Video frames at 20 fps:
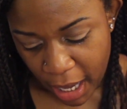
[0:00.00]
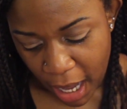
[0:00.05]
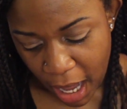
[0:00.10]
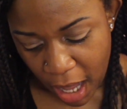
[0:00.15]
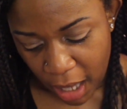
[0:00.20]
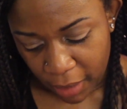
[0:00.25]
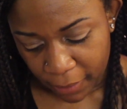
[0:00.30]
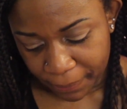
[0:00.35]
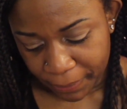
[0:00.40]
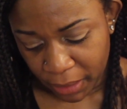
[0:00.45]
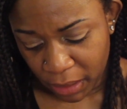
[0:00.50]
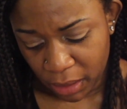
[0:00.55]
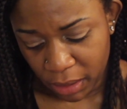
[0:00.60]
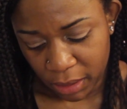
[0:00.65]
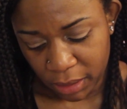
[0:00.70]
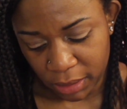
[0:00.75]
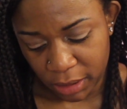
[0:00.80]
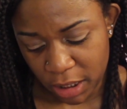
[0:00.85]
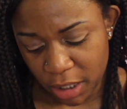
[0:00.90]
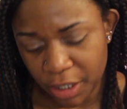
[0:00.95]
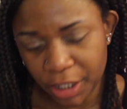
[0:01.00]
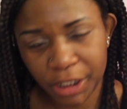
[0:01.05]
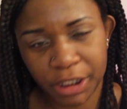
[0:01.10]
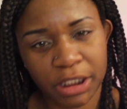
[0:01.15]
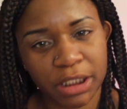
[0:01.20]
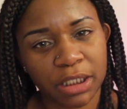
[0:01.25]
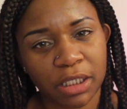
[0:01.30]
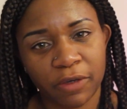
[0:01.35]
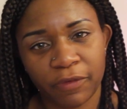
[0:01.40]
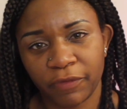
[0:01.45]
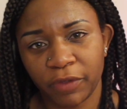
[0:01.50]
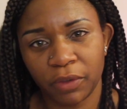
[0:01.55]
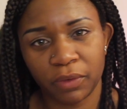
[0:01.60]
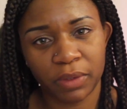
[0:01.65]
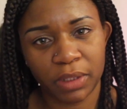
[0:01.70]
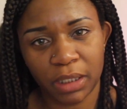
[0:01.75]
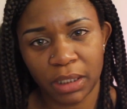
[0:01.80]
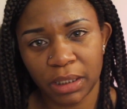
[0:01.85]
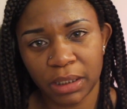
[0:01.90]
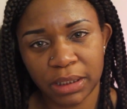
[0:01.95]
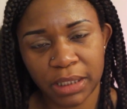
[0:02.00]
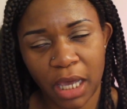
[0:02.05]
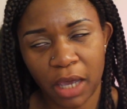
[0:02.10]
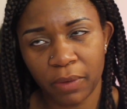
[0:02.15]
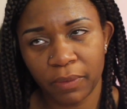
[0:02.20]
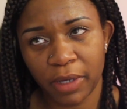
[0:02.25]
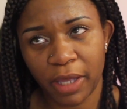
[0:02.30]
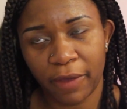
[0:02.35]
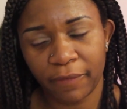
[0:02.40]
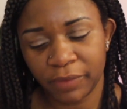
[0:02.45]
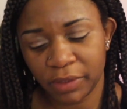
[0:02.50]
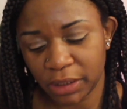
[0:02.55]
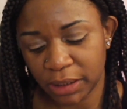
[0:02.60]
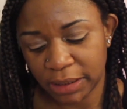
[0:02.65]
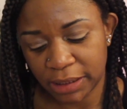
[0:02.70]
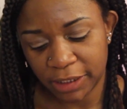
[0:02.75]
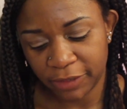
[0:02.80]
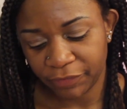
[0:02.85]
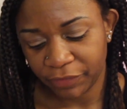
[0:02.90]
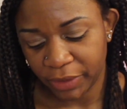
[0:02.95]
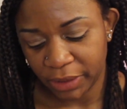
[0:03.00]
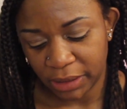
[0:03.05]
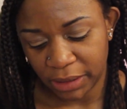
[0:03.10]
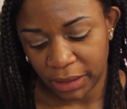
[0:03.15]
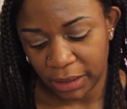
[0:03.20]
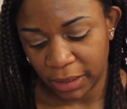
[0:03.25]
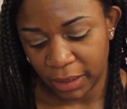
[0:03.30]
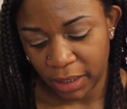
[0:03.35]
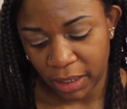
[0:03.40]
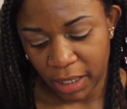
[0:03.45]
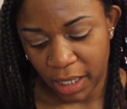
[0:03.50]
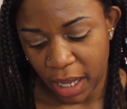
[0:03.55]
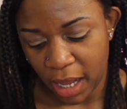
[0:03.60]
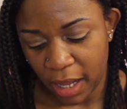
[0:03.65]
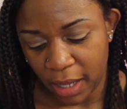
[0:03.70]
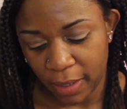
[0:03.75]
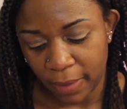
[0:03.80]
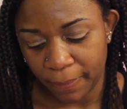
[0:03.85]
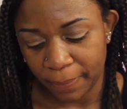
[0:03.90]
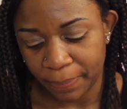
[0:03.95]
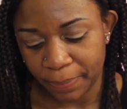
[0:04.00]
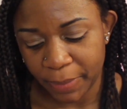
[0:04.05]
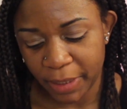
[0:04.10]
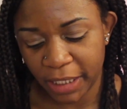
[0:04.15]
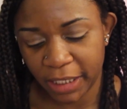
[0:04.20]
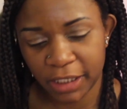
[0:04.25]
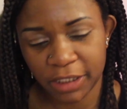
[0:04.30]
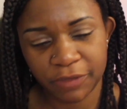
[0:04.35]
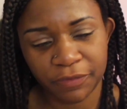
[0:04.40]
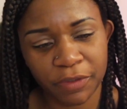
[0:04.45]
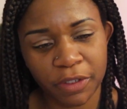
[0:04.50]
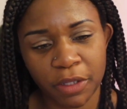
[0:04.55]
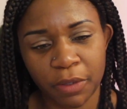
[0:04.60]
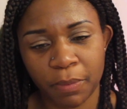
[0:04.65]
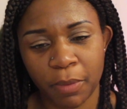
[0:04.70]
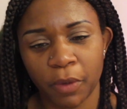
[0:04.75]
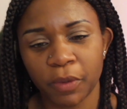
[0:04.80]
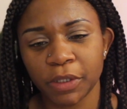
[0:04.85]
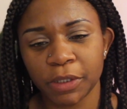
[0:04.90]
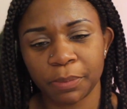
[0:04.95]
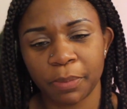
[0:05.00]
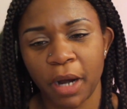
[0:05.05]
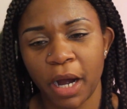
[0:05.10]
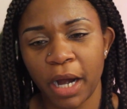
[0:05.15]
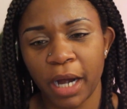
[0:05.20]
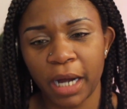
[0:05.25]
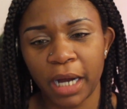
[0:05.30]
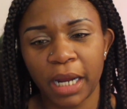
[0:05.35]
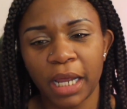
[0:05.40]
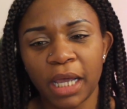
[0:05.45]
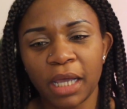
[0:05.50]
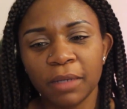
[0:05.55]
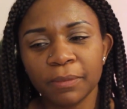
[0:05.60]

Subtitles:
There are just a few things I would have done differently. Because for the most part,